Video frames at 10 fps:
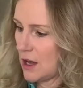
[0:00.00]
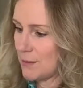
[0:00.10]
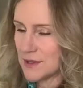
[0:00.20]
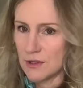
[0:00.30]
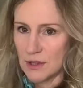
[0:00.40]

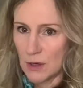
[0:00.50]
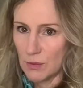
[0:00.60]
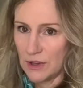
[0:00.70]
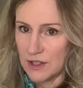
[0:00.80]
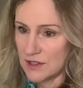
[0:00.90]
so they
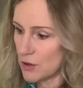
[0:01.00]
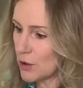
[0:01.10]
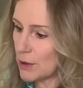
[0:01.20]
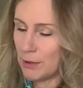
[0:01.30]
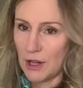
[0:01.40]
really soak
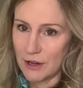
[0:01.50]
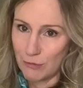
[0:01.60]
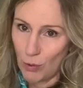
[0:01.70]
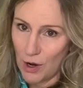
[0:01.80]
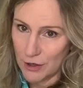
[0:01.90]
up a lot of
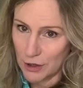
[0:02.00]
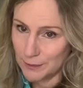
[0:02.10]
water.